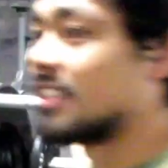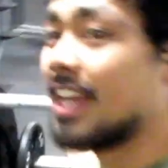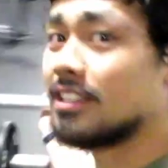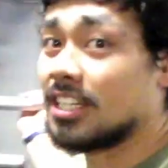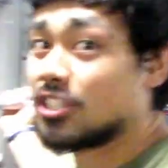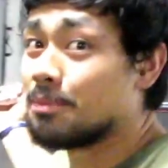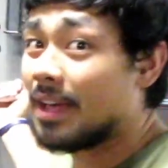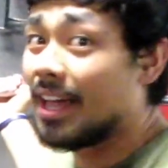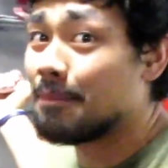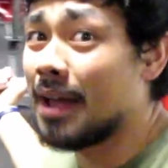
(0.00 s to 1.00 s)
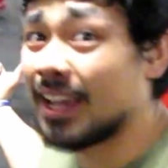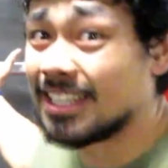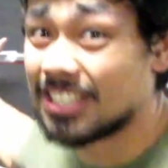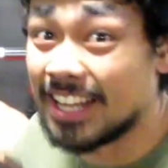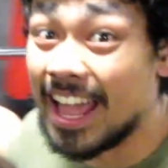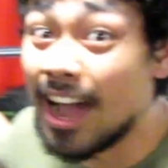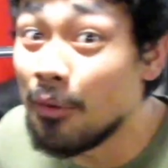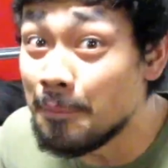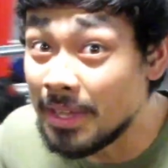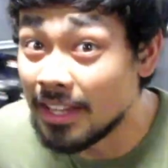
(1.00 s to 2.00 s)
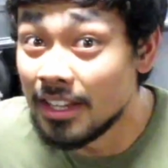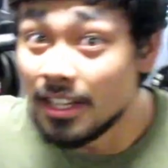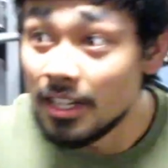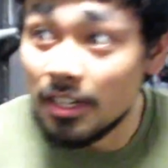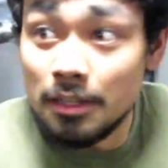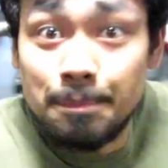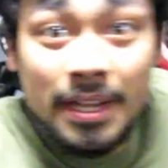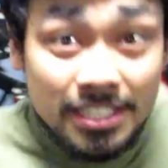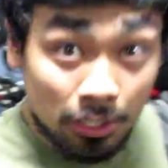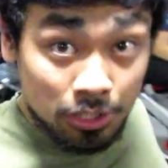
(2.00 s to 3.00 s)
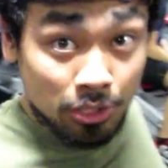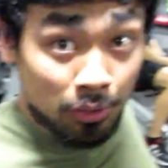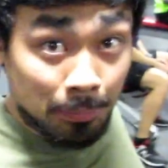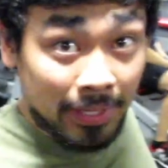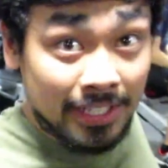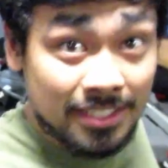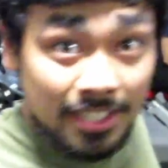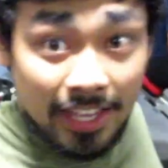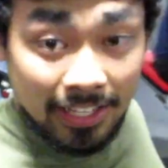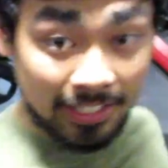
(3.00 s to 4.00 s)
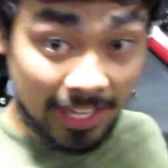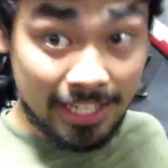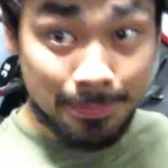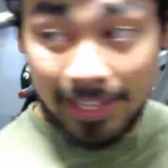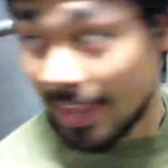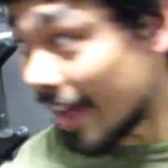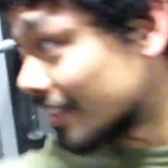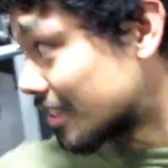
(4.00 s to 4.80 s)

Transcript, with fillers: see as I shoot my head back, it's gonna help me pinch those shoulder blades and engage my lats.